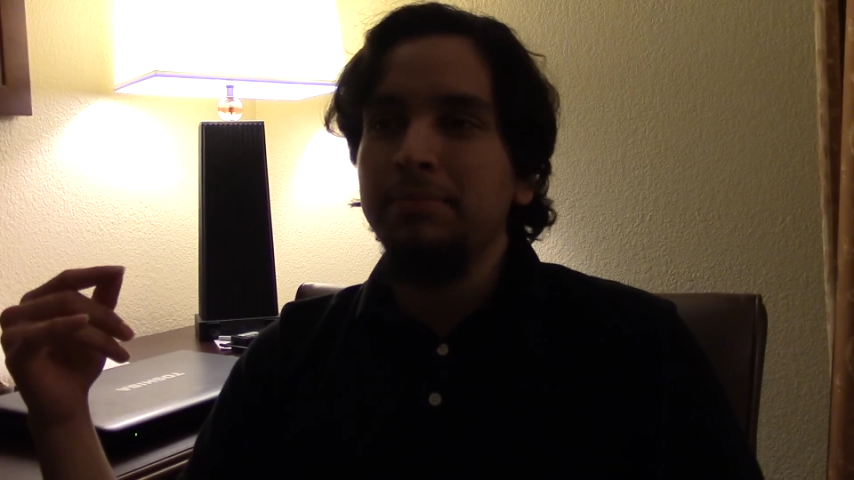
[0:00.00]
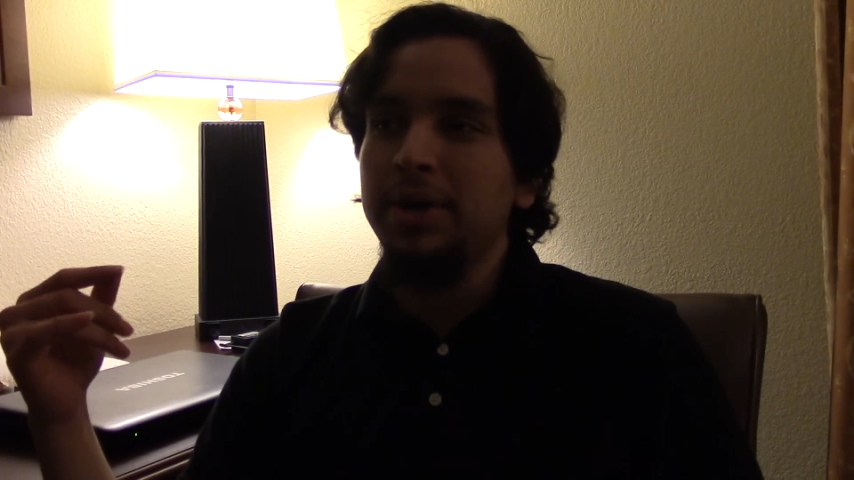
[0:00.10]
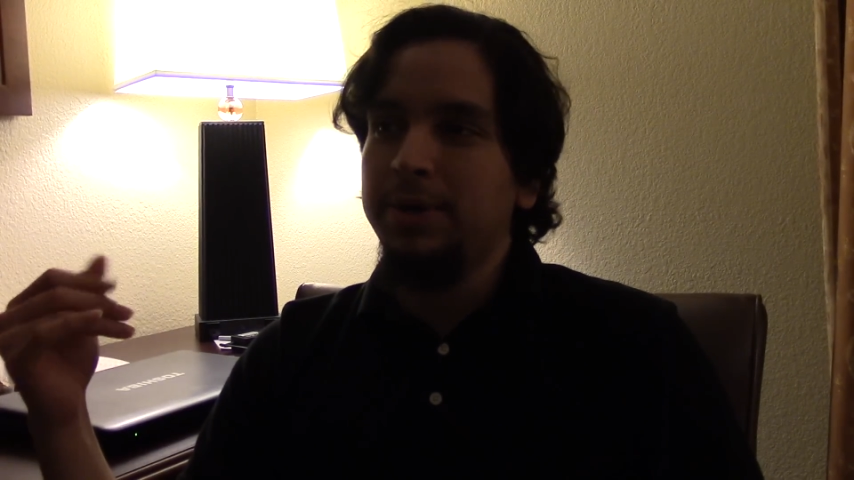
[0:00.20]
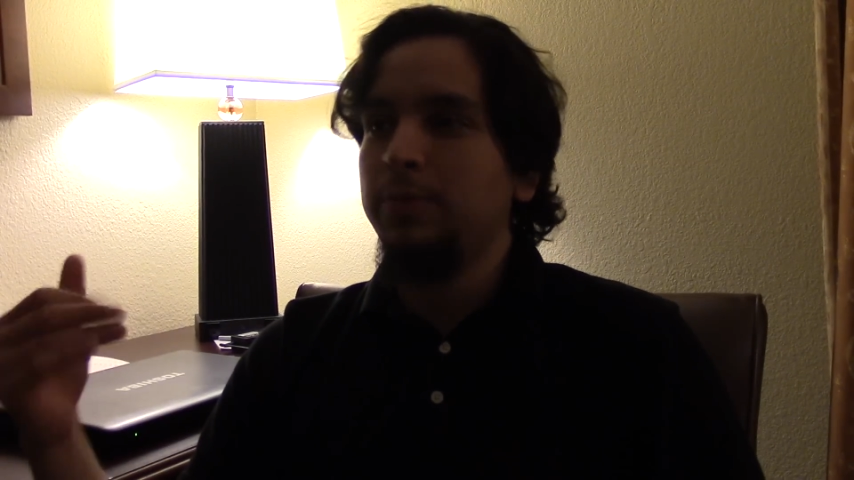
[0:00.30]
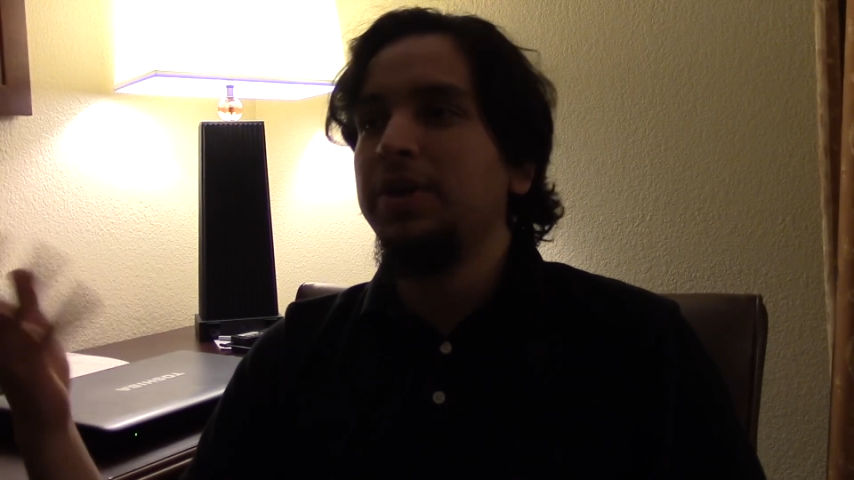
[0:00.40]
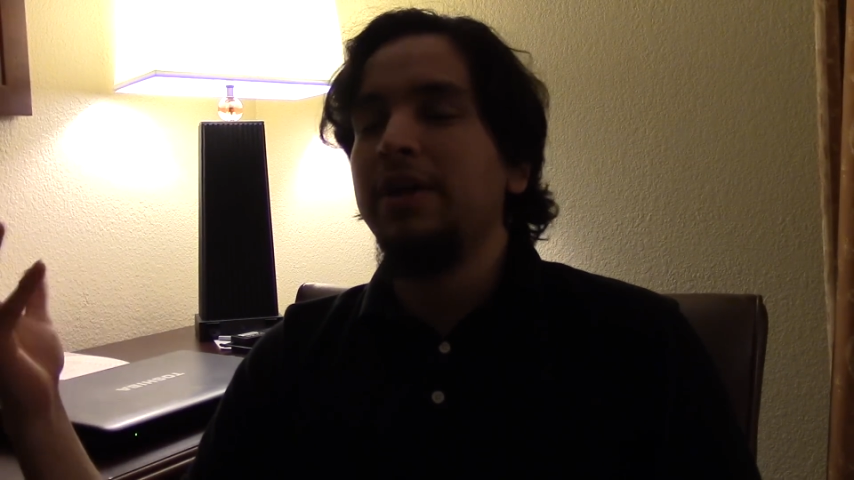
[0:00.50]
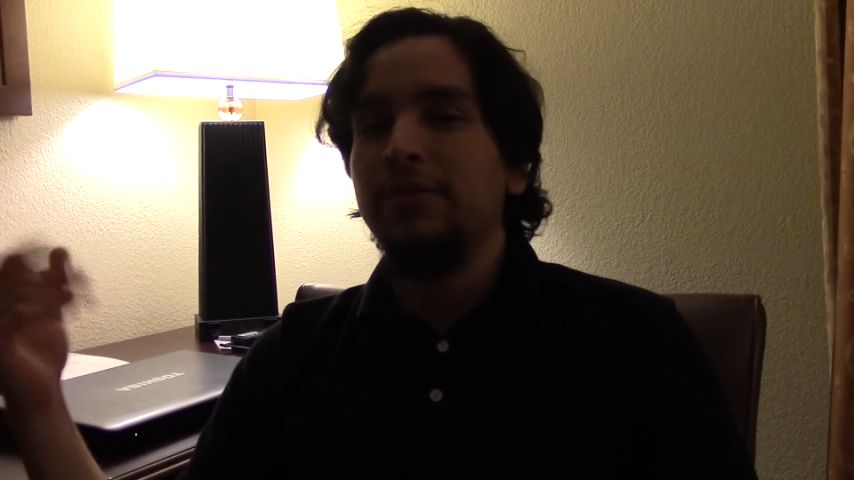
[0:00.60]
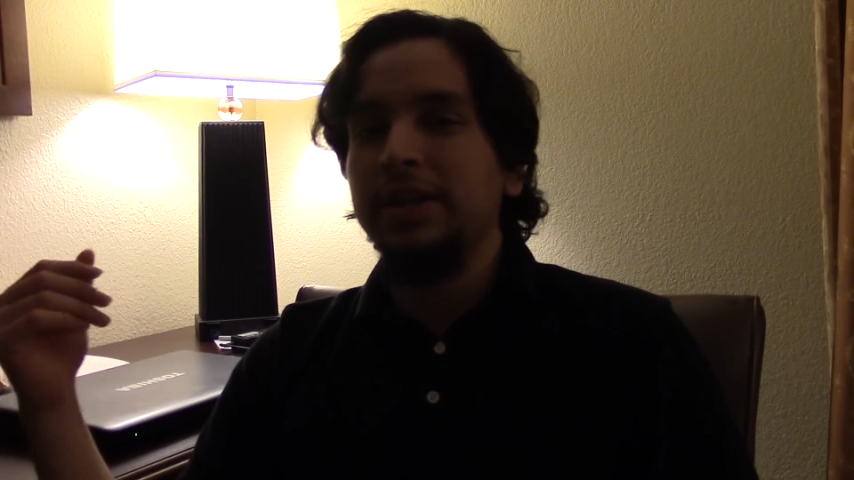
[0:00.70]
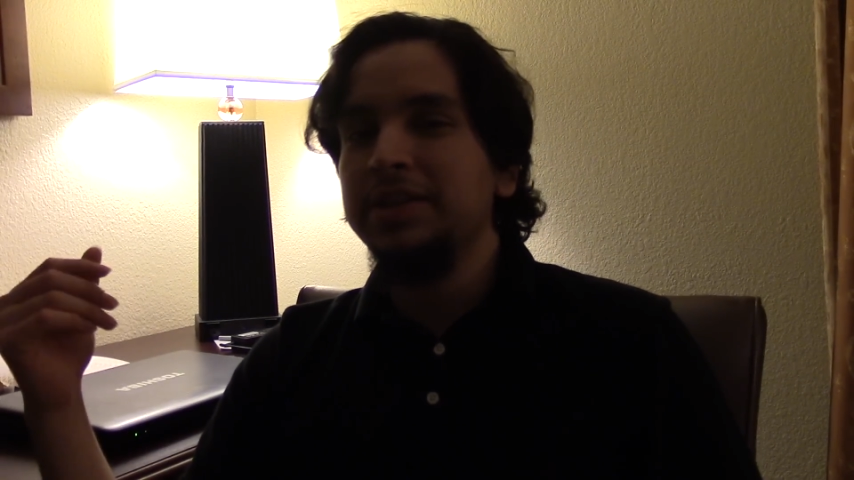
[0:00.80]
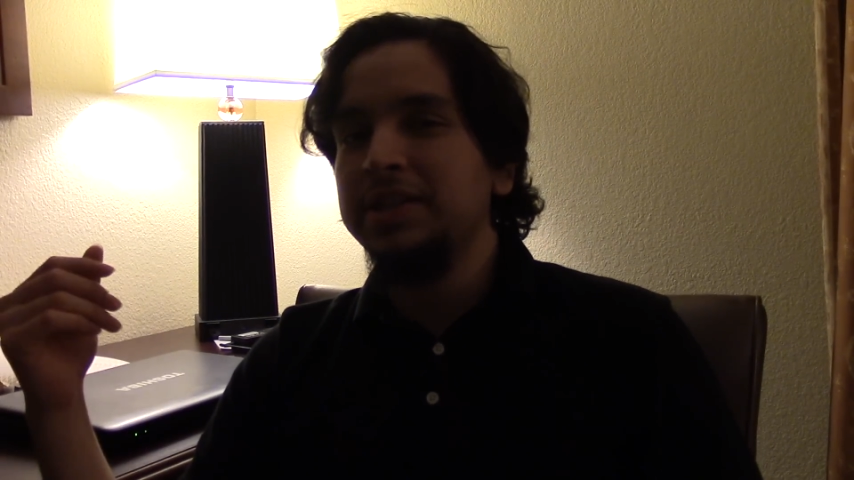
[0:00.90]
But
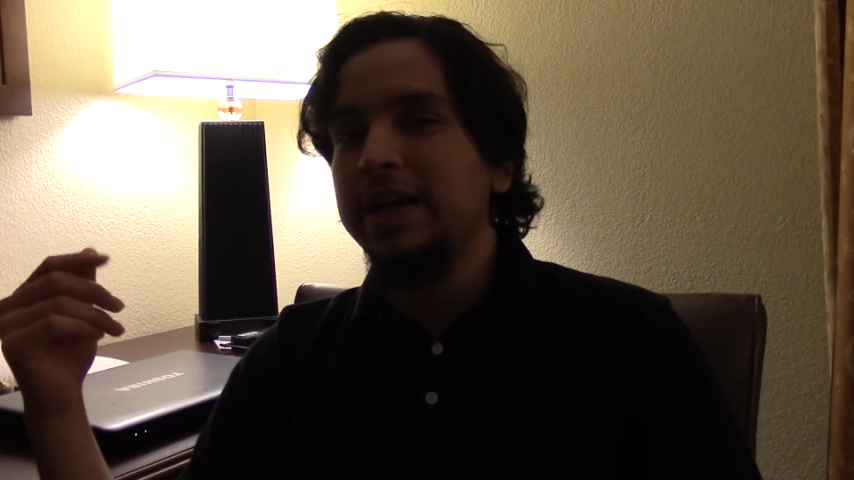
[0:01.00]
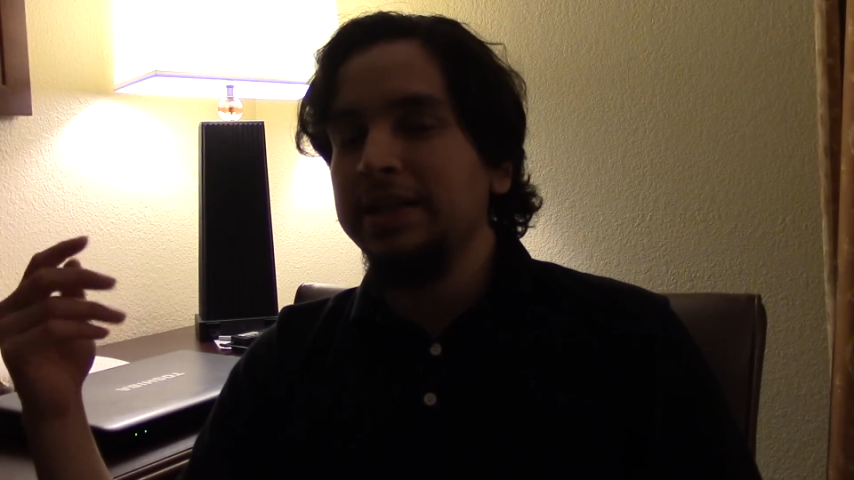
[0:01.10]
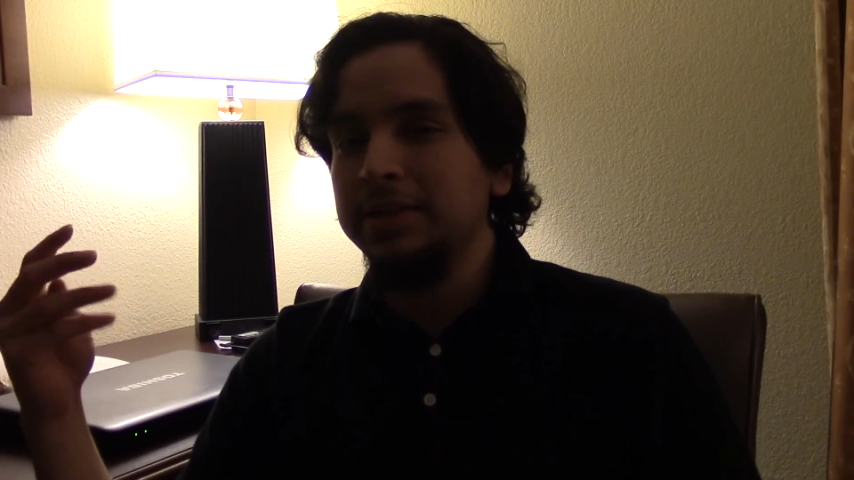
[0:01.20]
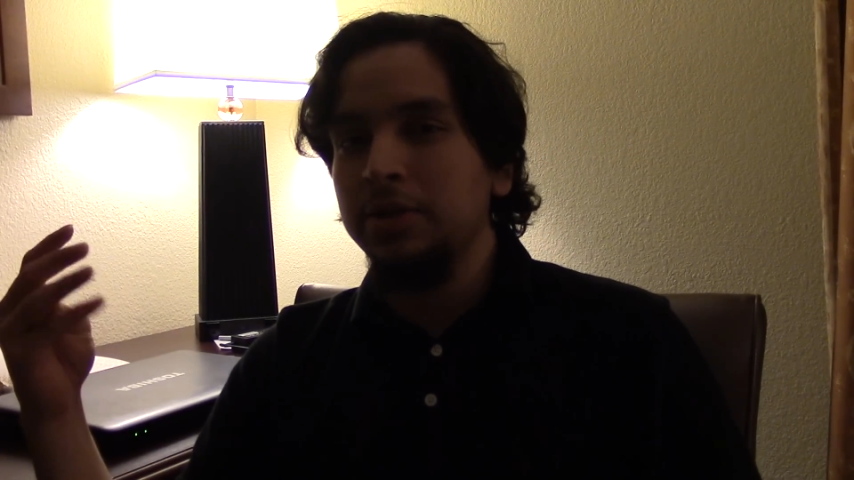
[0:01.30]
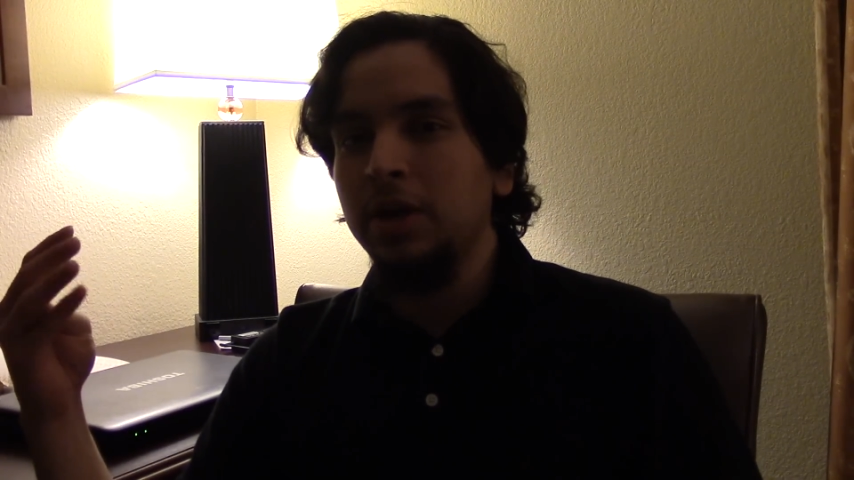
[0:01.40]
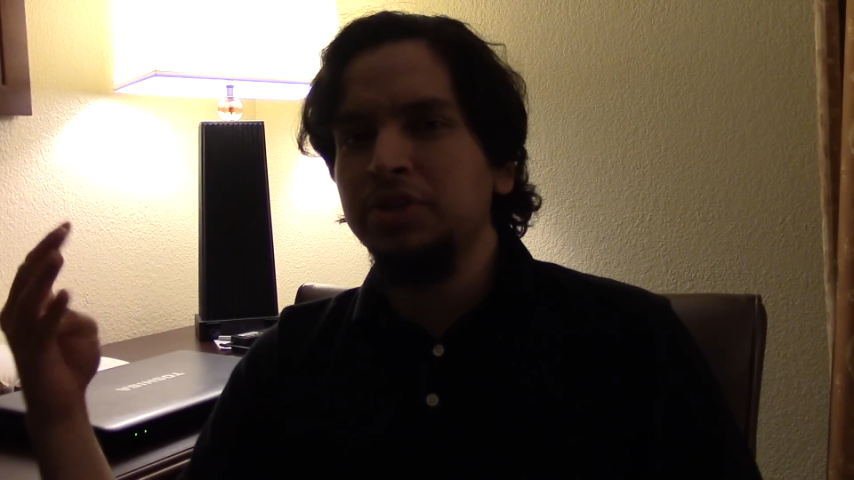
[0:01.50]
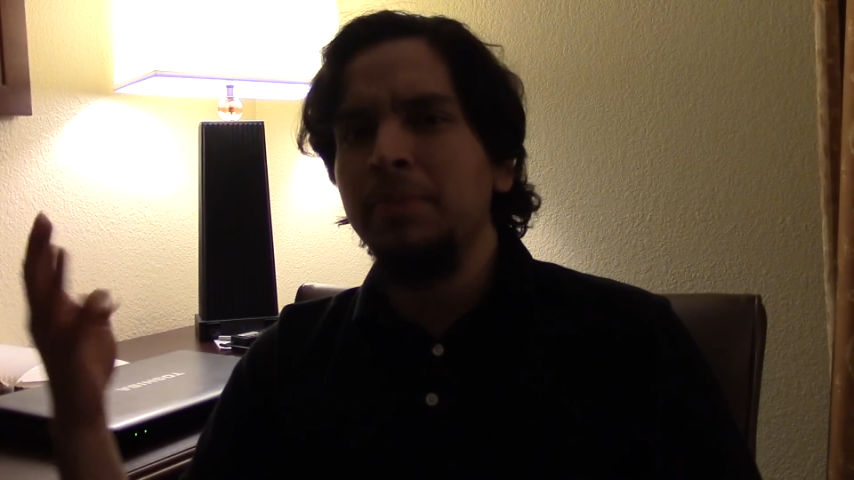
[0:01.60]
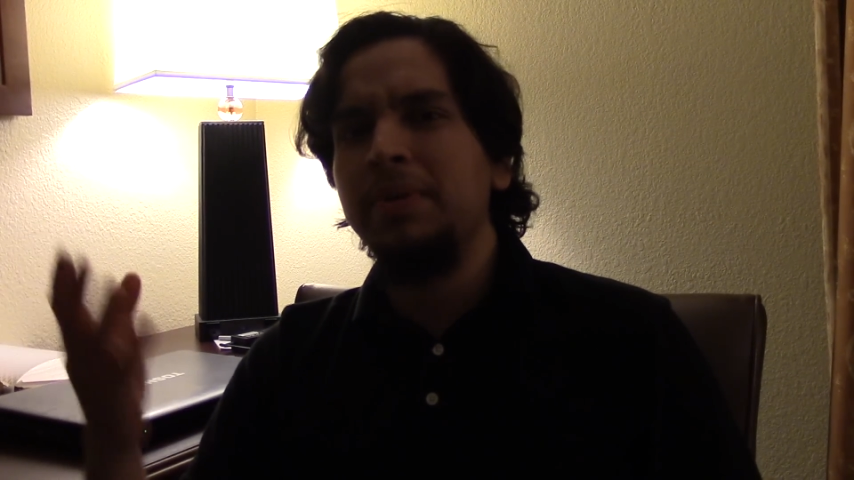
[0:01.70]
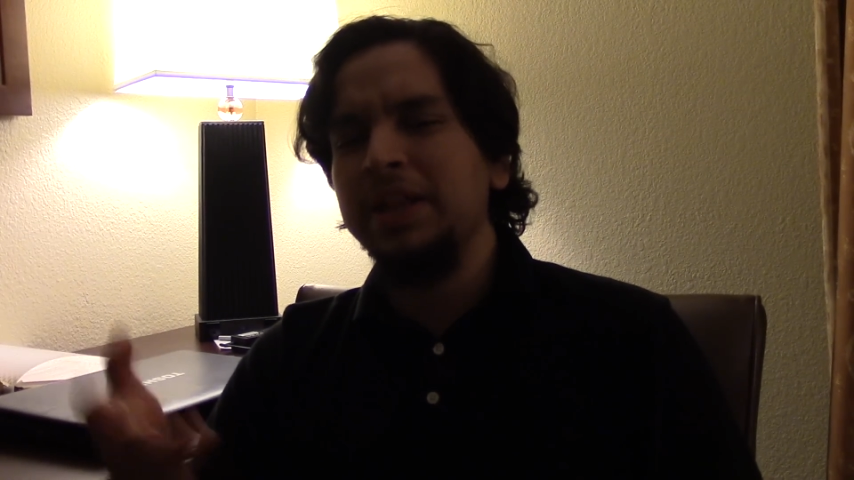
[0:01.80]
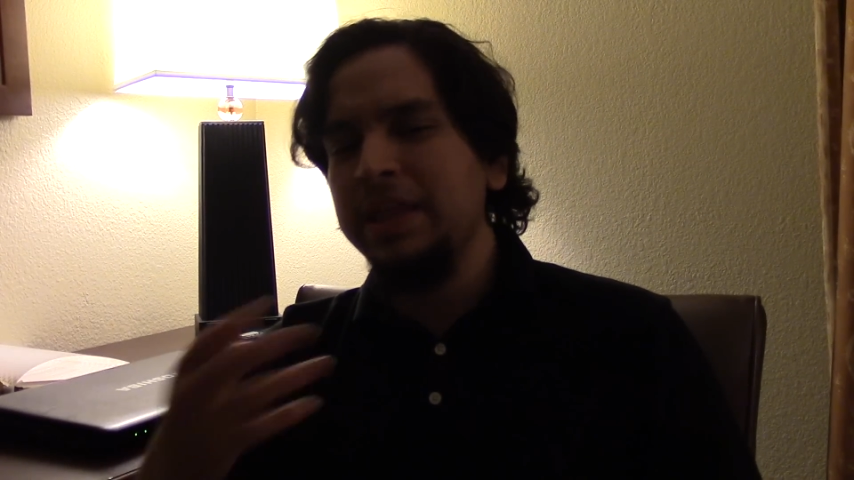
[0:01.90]
whatever, at least I got to talk to
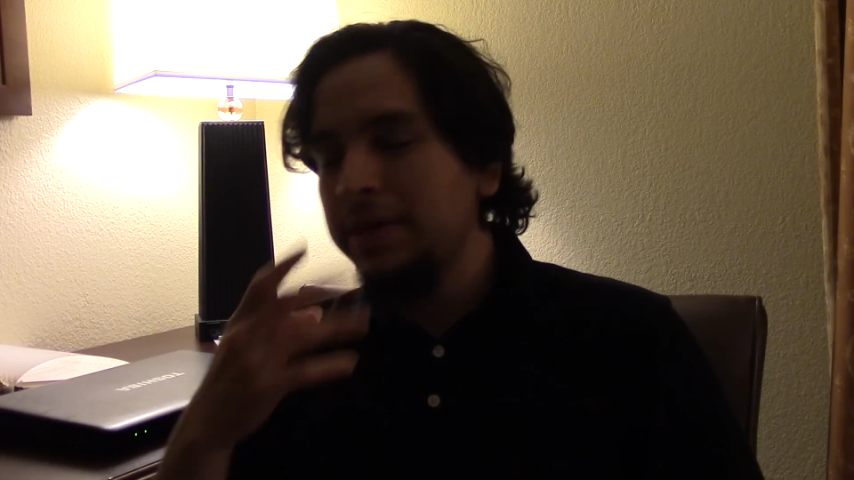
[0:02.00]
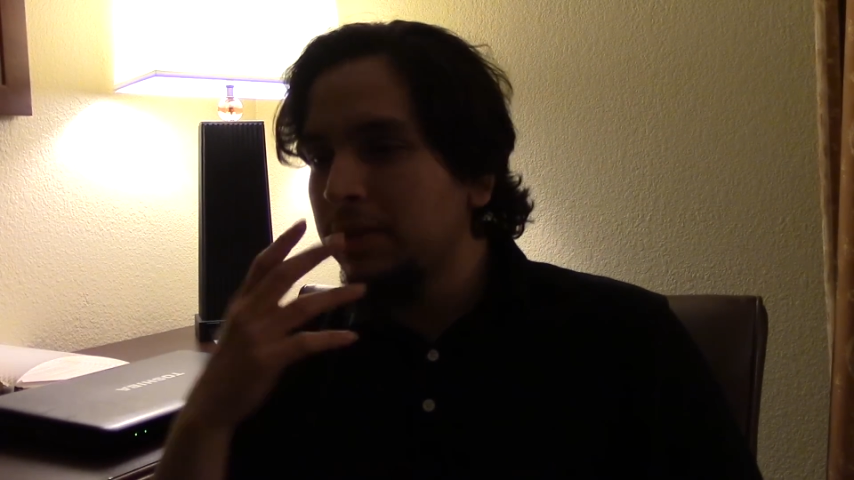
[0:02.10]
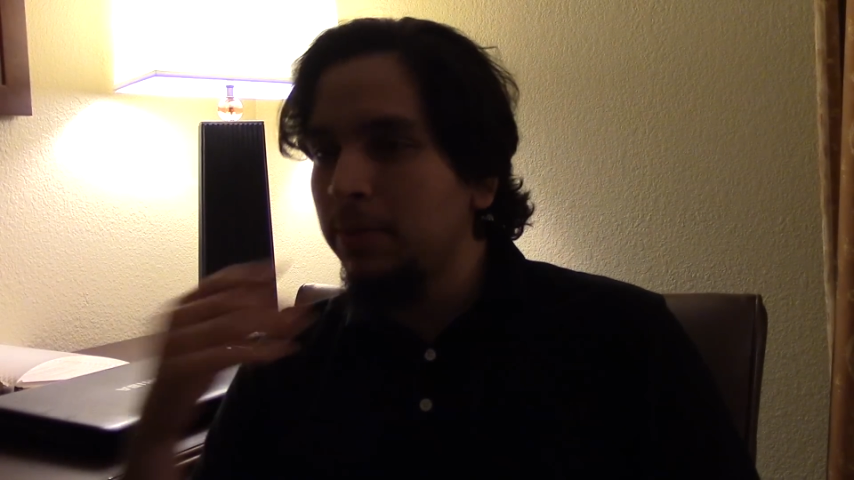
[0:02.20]
him. But I think the